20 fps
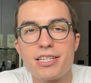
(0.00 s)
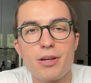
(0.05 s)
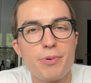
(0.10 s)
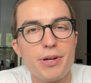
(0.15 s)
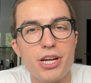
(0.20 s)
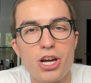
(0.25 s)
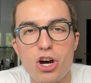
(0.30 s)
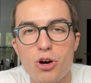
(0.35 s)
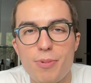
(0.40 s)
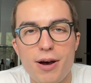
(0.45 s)

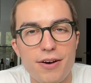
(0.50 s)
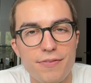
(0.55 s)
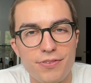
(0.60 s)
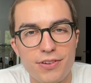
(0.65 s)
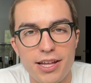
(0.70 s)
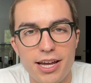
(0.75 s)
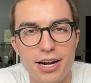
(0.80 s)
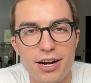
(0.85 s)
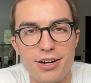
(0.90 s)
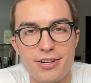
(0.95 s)
we know about
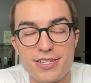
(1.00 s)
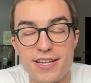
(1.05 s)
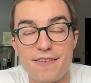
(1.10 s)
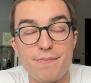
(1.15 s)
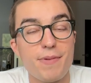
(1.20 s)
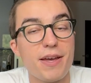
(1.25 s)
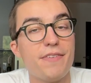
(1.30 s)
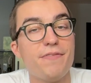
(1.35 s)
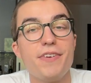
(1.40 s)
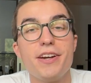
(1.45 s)
flares. I've
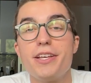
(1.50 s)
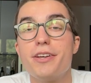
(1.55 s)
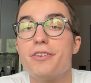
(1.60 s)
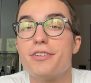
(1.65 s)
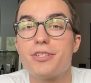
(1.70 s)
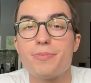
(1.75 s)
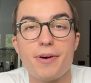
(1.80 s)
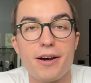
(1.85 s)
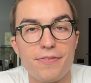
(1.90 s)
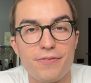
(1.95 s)
made
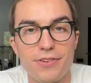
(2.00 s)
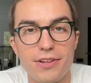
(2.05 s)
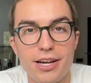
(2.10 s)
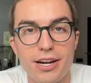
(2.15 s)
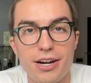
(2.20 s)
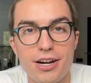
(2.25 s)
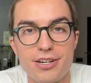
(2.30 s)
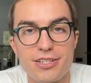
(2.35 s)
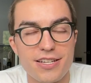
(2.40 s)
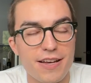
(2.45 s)
videos about
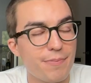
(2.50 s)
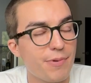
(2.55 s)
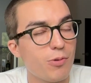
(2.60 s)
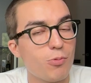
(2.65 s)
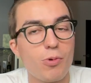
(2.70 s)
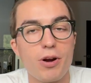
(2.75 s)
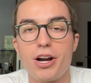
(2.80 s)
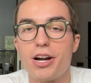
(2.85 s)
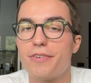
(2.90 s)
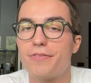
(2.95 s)
flares. I've
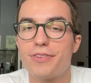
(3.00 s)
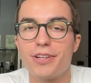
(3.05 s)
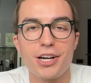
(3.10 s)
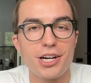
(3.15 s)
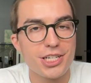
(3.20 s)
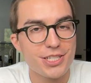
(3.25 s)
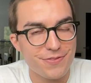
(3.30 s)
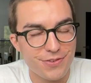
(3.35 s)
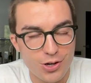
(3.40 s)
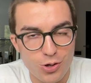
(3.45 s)
been wearing
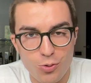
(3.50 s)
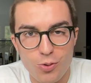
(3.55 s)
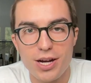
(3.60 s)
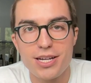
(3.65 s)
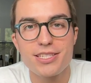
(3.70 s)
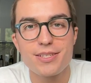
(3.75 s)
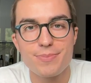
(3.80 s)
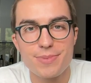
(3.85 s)
flares for quite some